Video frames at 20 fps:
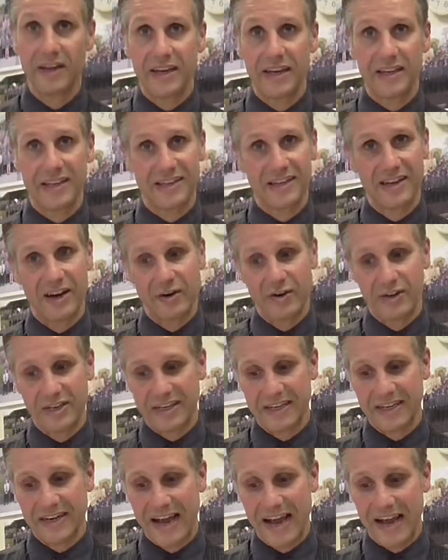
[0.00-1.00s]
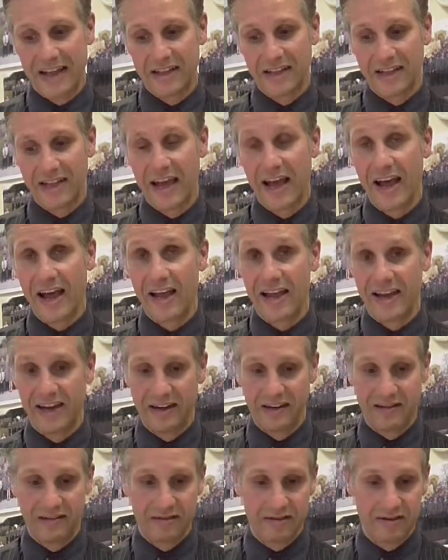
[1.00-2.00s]
is known as an
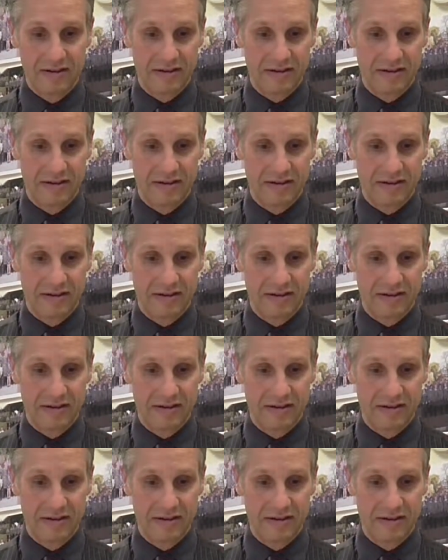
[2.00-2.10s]
alkane.